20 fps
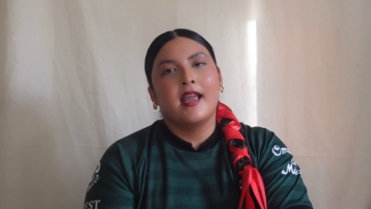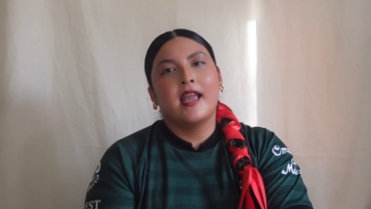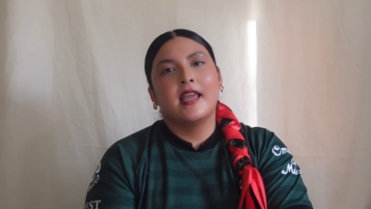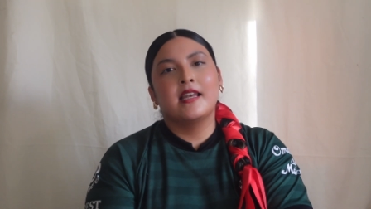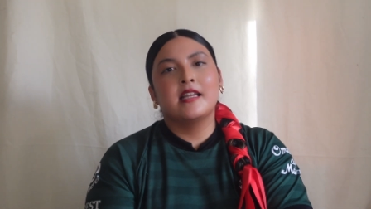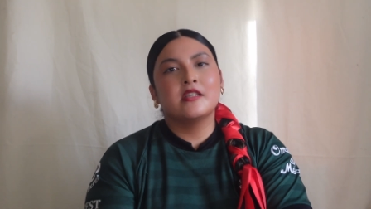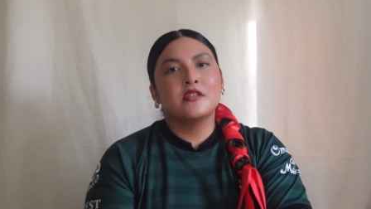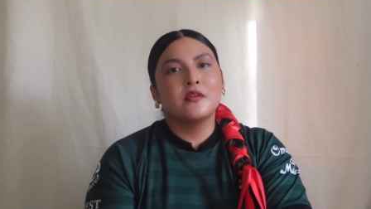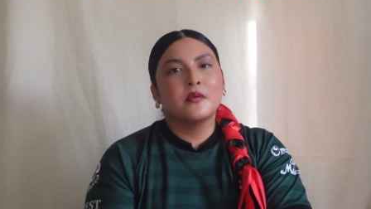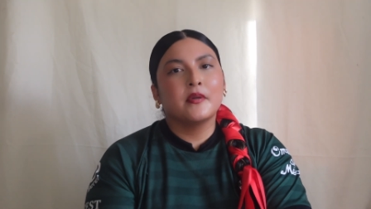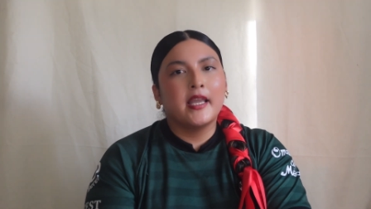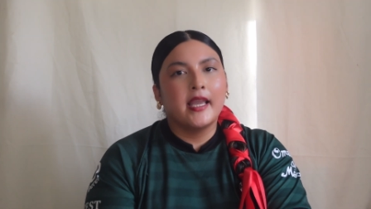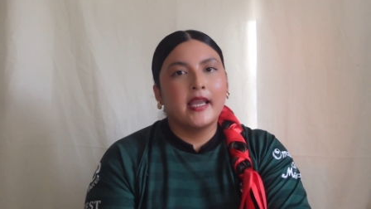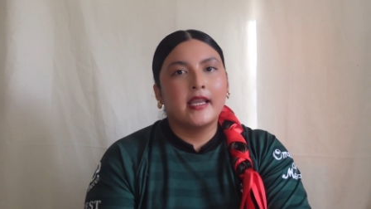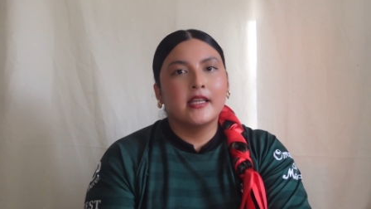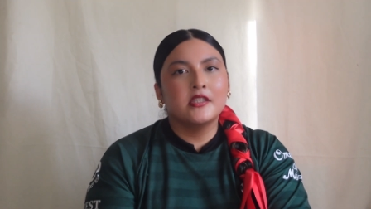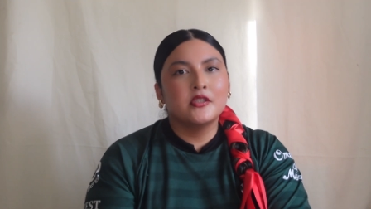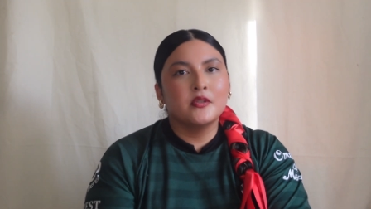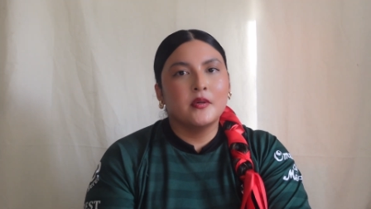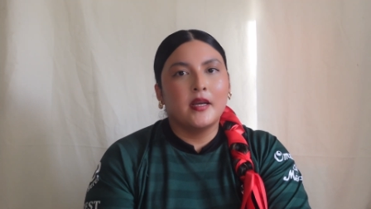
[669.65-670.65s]
and it's
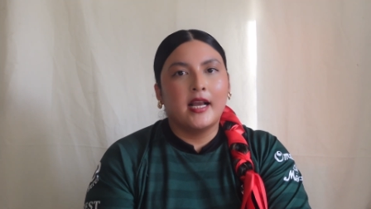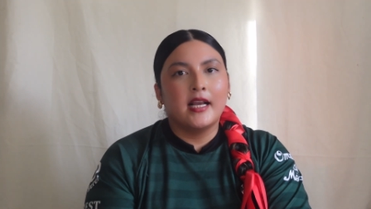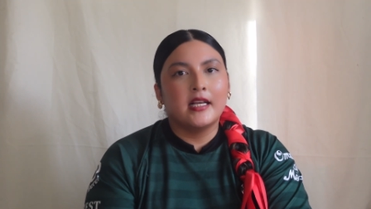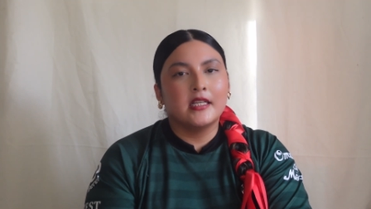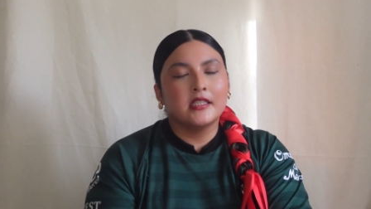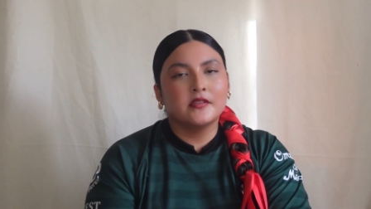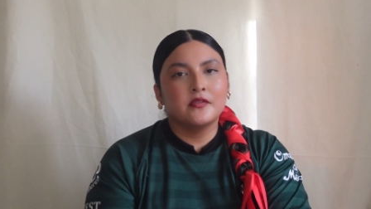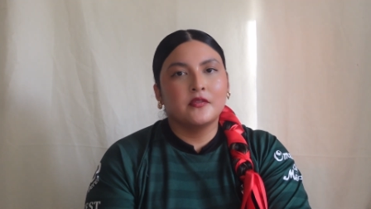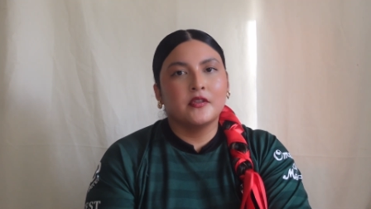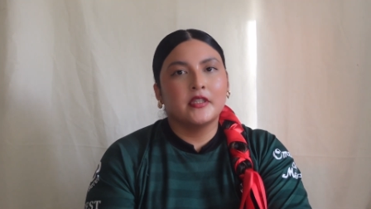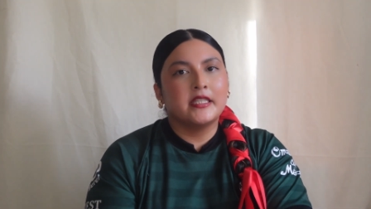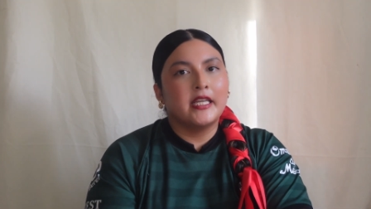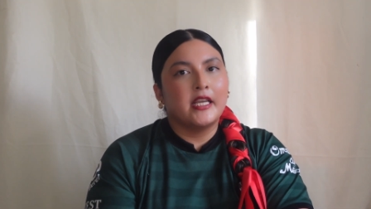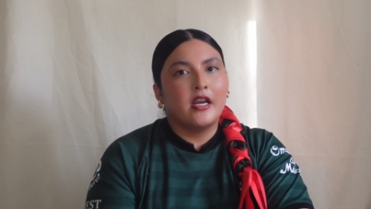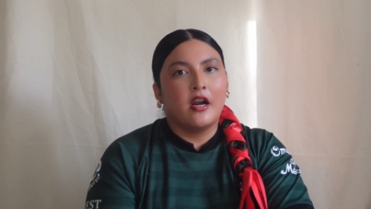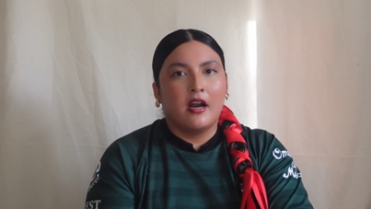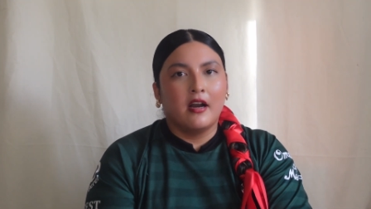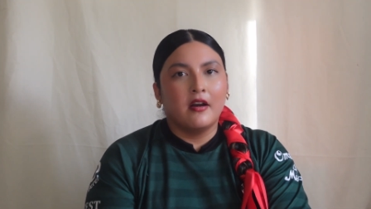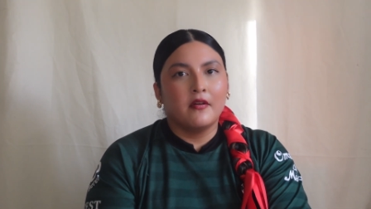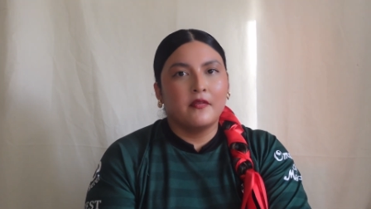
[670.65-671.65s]
okay to ask for a day
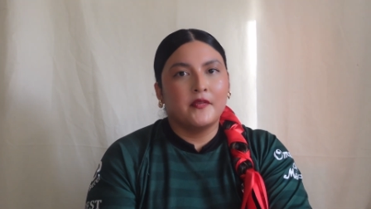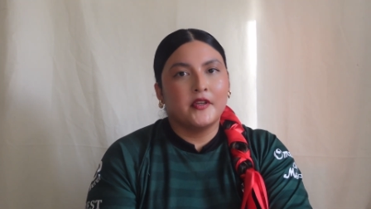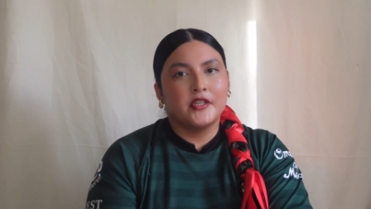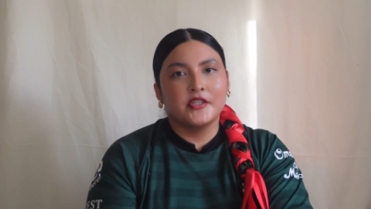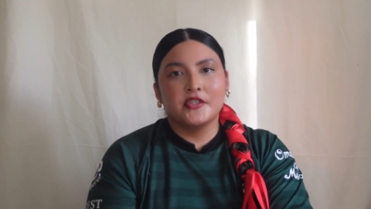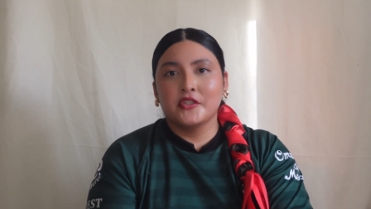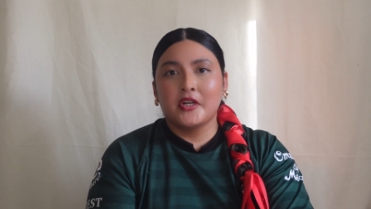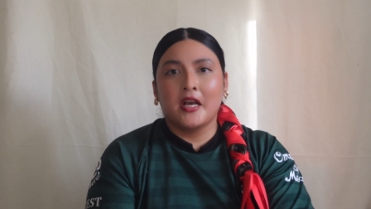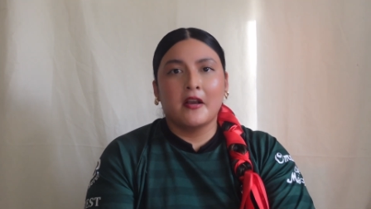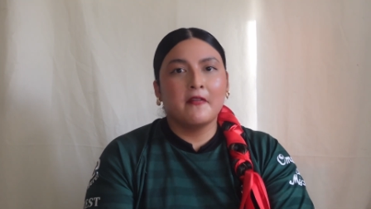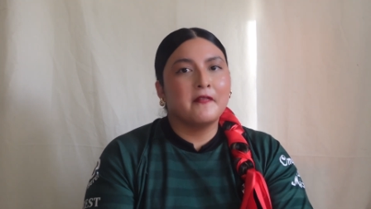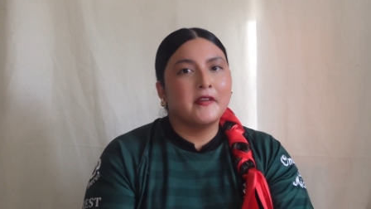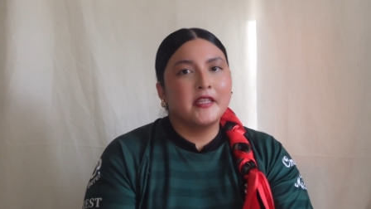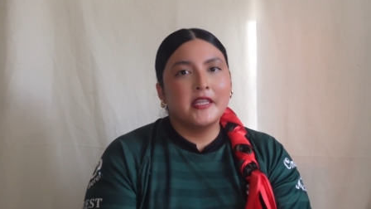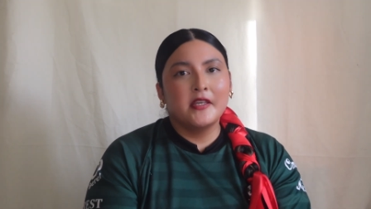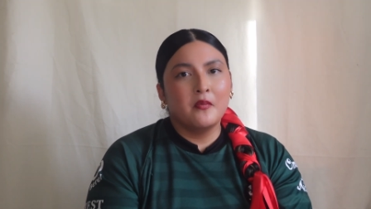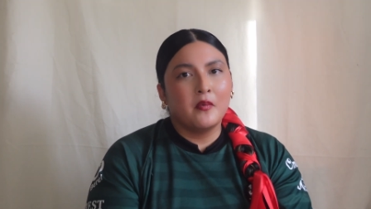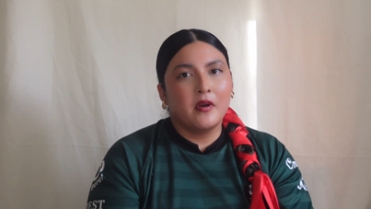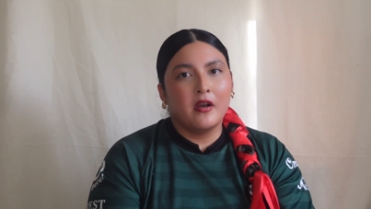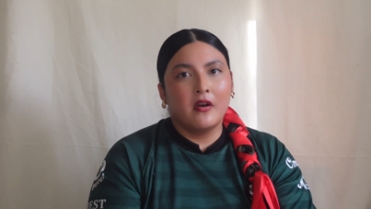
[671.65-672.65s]
off because you're not
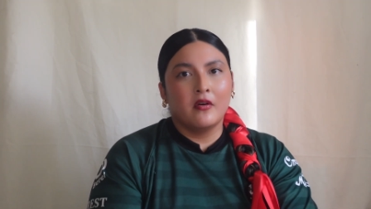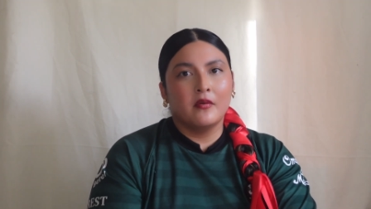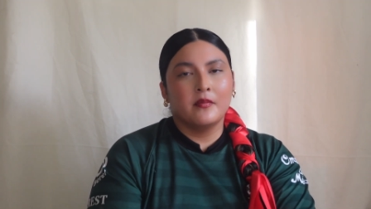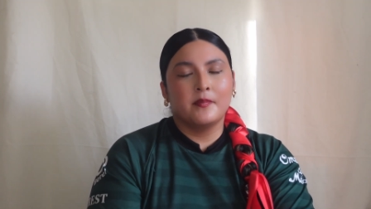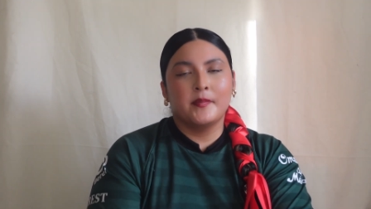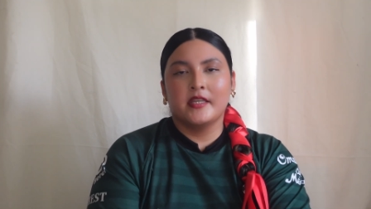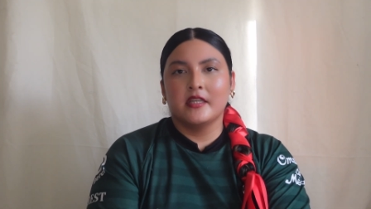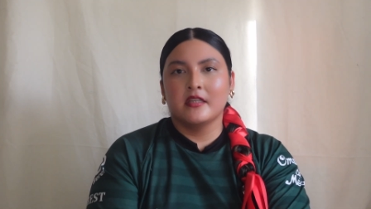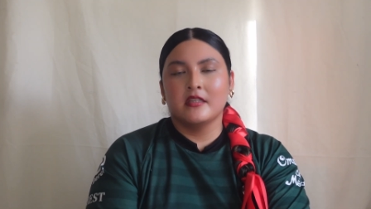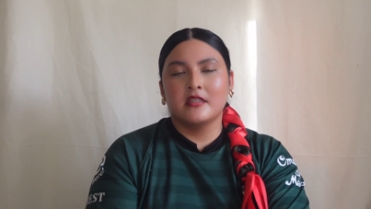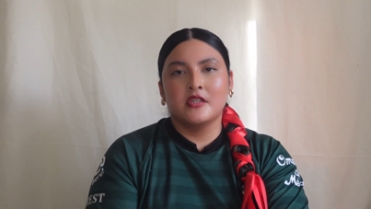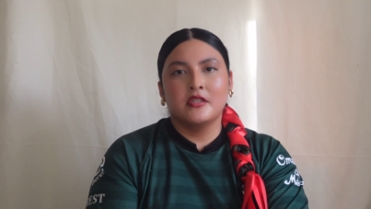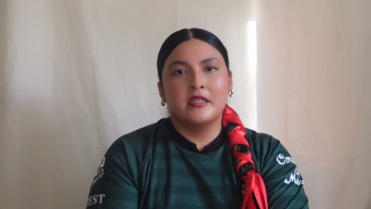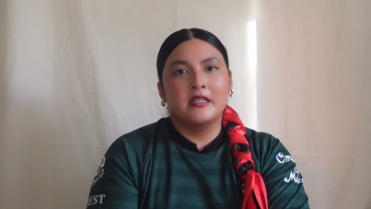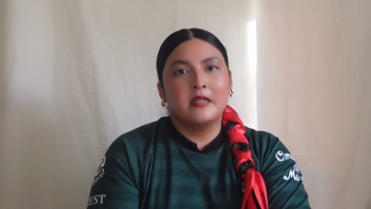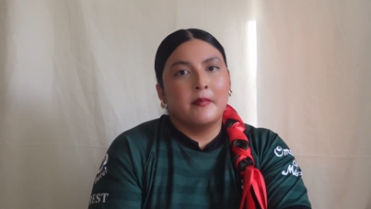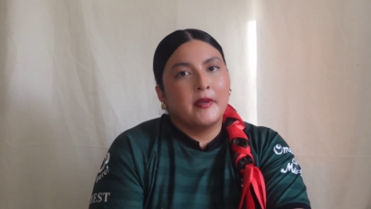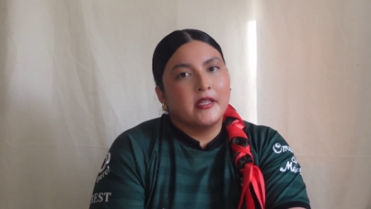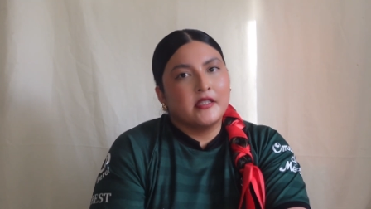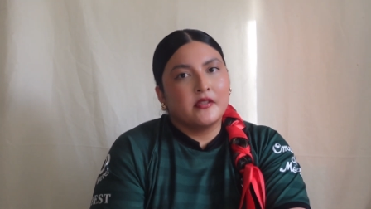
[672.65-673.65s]
feeling well, because you
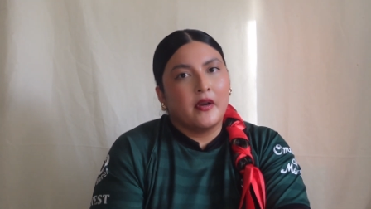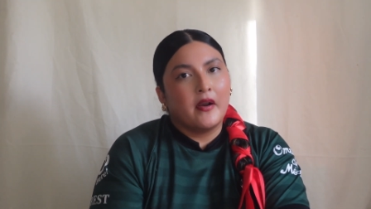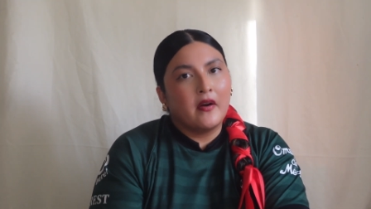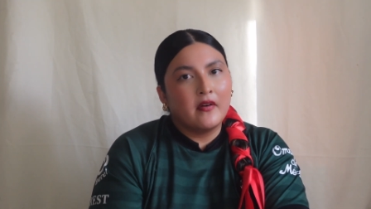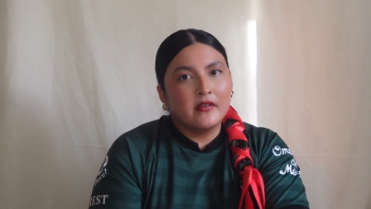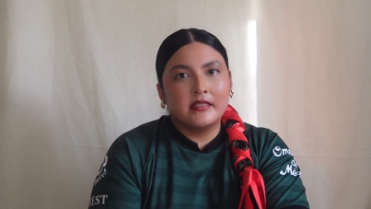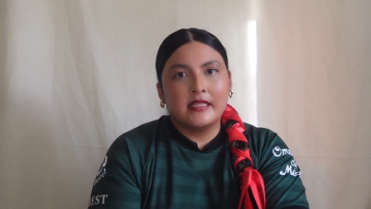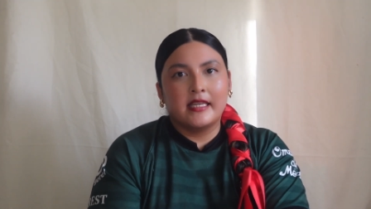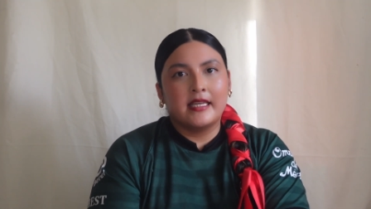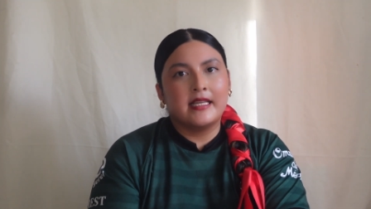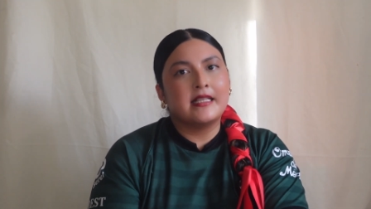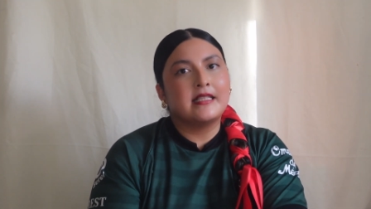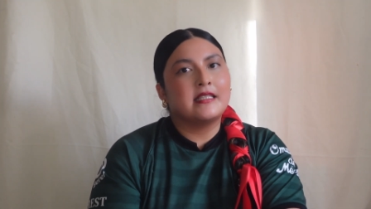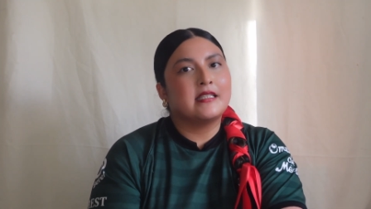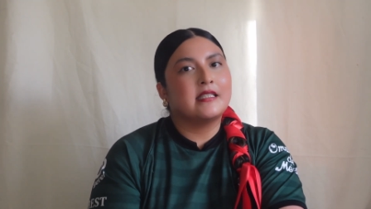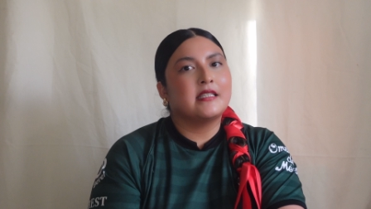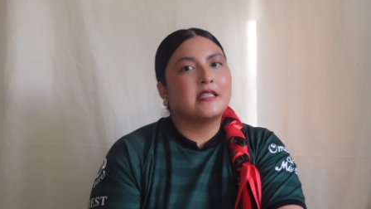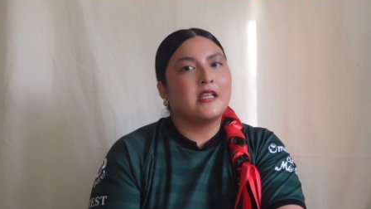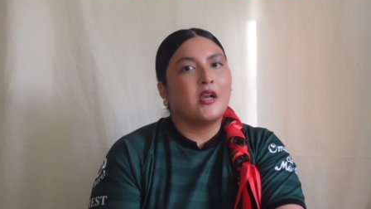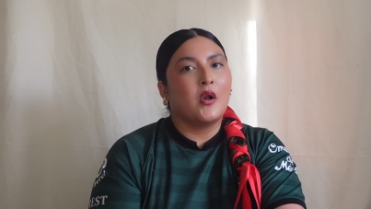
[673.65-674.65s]
need a mental health day.
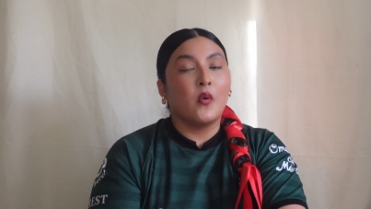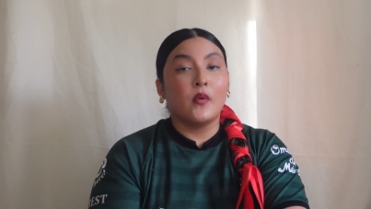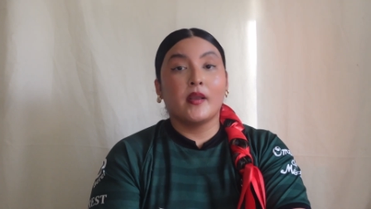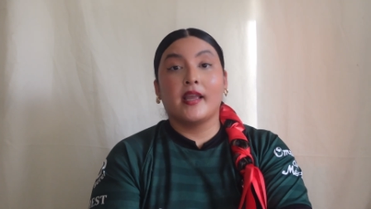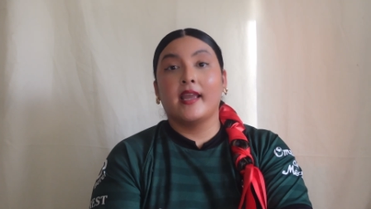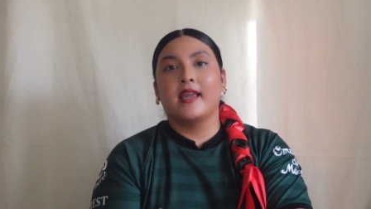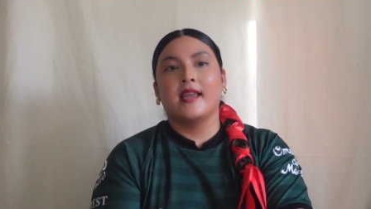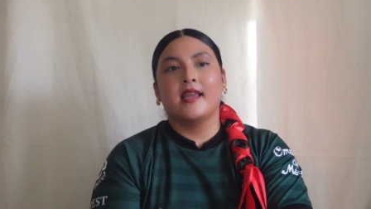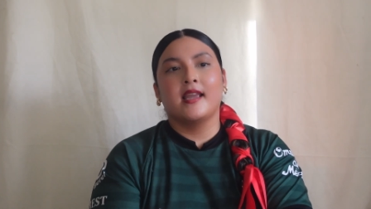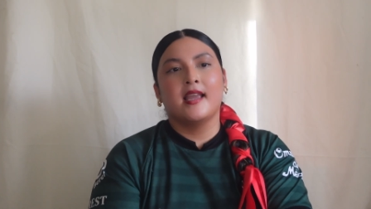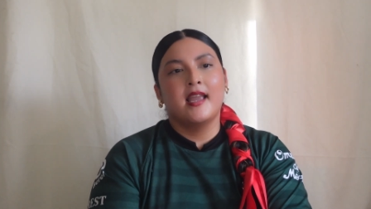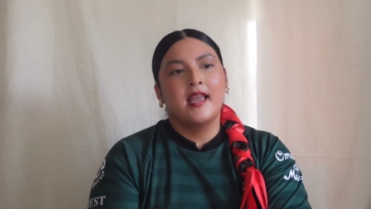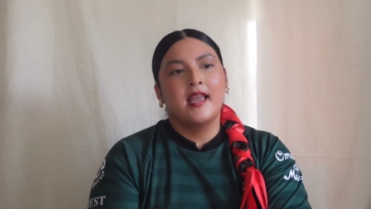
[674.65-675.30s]
It's okay.